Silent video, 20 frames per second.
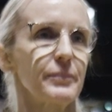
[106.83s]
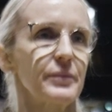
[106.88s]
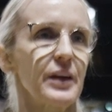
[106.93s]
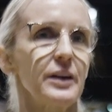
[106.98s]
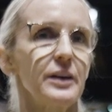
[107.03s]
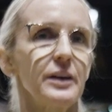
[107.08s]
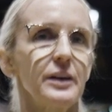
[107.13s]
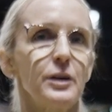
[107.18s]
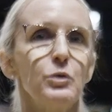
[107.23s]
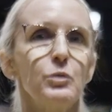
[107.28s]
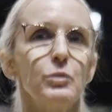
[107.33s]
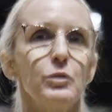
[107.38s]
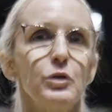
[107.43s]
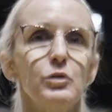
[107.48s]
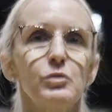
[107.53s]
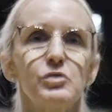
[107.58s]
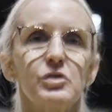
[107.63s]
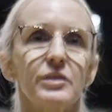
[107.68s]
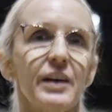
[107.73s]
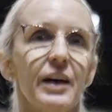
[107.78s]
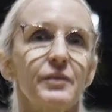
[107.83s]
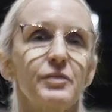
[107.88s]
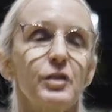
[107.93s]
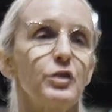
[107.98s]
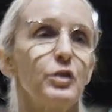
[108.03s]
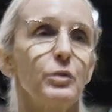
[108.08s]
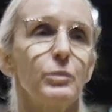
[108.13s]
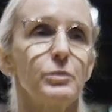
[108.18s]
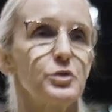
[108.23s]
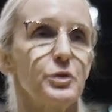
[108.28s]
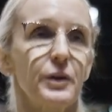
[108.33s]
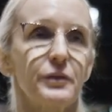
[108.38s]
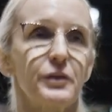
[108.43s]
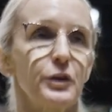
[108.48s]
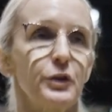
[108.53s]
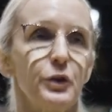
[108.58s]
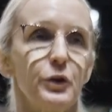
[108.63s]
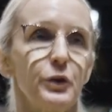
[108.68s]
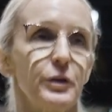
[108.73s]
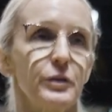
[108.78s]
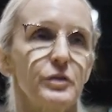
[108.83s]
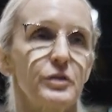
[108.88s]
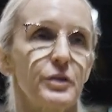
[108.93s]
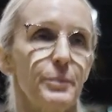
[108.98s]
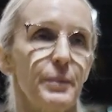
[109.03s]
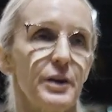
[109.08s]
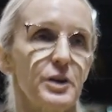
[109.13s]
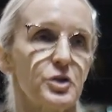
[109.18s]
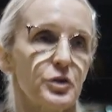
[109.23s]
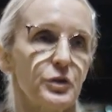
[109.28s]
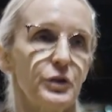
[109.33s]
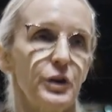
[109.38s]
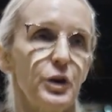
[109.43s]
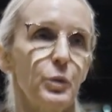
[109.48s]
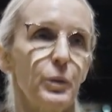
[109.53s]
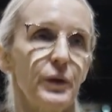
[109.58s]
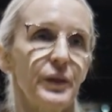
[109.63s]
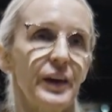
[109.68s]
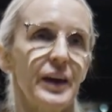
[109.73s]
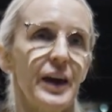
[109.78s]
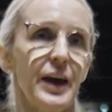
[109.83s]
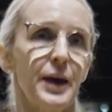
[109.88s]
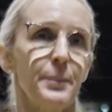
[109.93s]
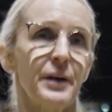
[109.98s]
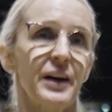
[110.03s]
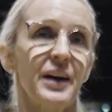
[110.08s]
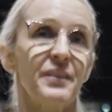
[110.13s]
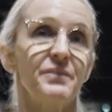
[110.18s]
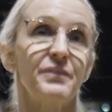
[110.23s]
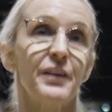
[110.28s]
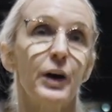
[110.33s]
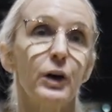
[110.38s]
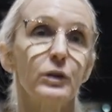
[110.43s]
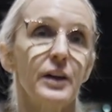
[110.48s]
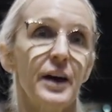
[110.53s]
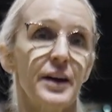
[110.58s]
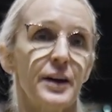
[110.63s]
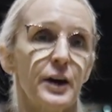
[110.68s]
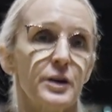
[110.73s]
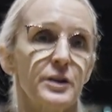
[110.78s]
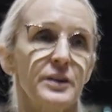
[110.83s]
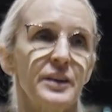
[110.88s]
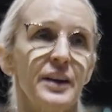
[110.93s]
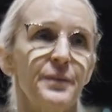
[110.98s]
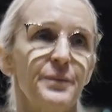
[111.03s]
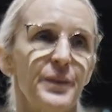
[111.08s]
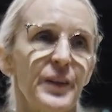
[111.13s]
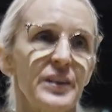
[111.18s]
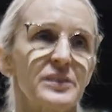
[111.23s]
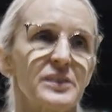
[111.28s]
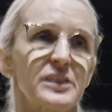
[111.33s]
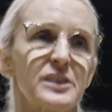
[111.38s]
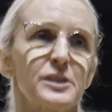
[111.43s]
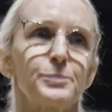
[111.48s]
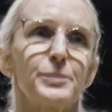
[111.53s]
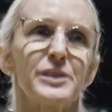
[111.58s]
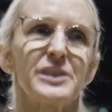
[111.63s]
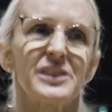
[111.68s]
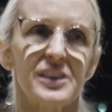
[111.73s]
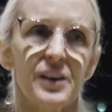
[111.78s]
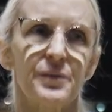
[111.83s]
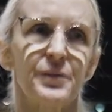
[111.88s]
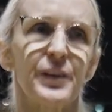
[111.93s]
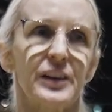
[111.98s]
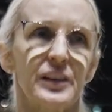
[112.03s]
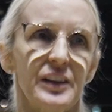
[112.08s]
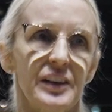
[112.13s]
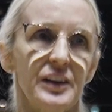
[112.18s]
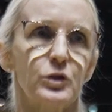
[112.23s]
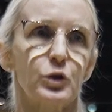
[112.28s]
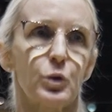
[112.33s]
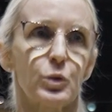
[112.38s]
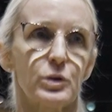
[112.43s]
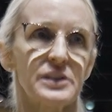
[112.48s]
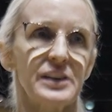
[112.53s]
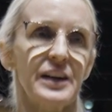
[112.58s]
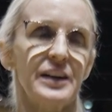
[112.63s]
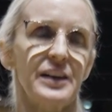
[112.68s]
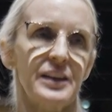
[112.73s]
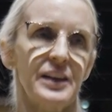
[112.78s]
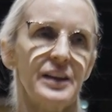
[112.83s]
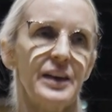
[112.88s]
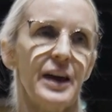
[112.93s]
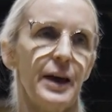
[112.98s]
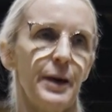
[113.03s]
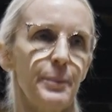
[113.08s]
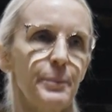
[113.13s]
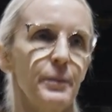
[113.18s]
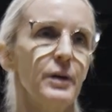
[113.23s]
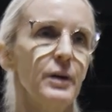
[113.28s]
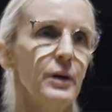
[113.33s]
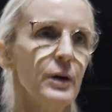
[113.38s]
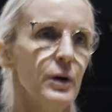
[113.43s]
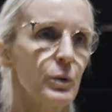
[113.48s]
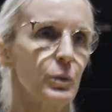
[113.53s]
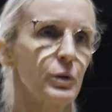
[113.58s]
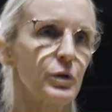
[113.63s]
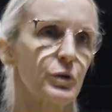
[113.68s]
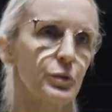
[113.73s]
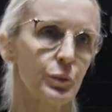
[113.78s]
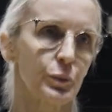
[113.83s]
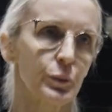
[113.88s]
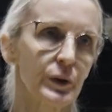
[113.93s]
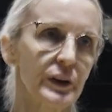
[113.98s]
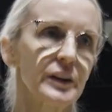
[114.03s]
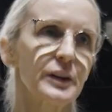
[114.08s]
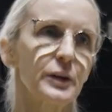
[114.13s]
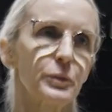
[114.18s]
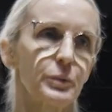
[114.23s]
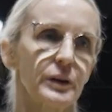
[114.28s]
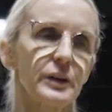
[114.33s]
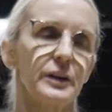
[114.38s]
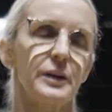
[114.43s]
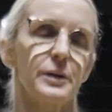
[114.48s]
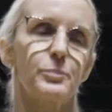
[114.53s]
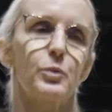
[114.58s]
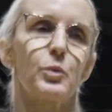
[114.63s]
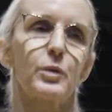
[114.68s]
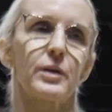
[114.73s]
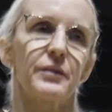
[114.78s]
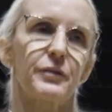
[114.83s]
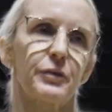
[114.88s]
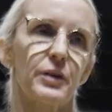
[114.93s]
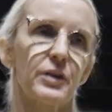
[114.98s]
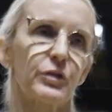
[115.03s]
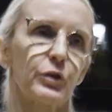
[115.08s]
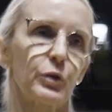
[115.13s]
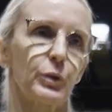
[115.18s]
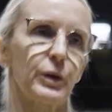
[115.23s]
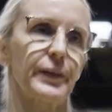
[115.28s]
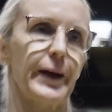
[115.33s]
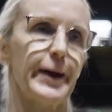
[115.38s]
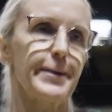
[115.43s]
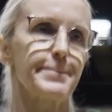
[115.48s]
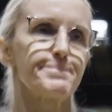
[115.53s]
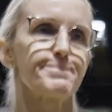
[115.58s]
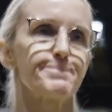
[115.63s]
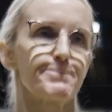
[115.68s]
Then you, you just have to do what you have to do to, to make sure that you win the game. And I felt like our defense, specifically towards the end of the game, was really, really important for us doing that.